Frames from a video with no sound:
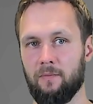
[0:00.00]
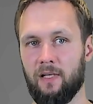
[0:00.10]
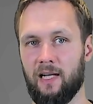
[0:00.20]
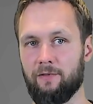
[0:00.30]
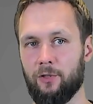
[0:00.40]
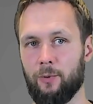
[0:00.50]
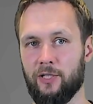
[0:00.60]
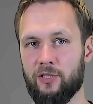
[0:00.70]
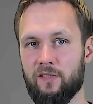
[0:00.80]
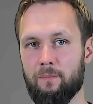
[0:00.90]
Clever
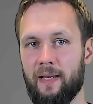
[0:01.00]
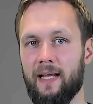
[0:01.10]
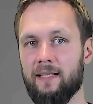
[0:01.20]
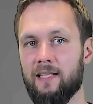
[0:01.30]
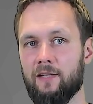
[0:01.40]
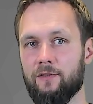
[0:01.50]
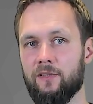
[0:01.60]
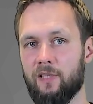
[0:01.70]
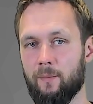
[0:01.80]
questions may uncover some